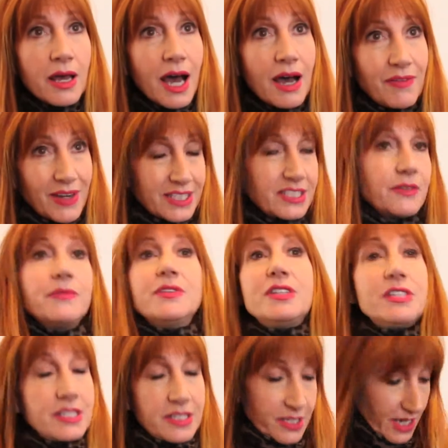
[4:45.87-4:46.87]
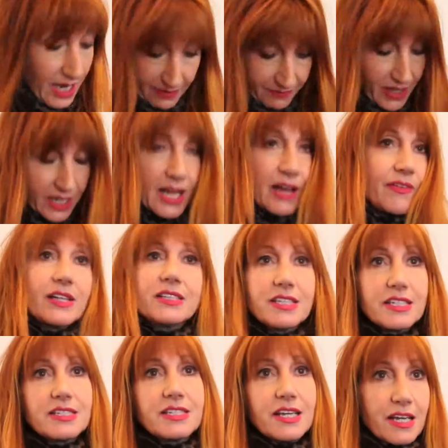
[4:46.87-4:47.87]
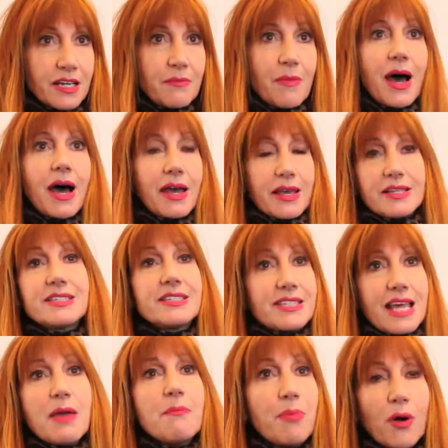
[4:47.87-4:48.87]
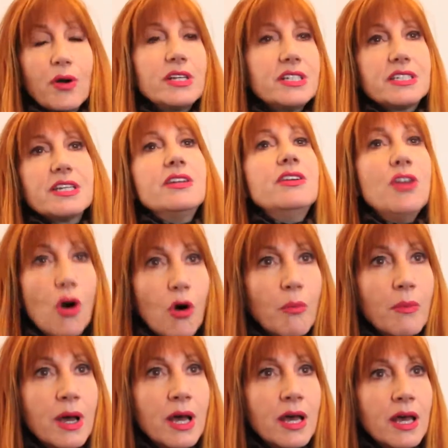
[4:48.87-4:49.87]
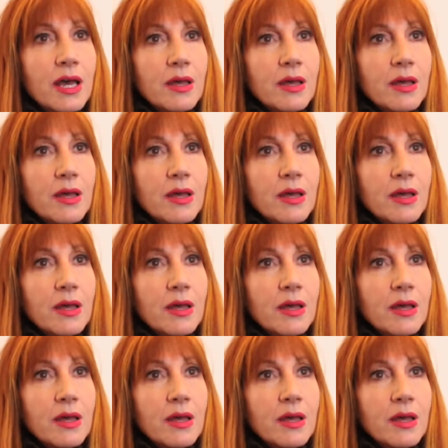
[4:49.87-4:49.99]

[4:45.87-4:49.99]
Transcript: I've had to turn my set point to numb,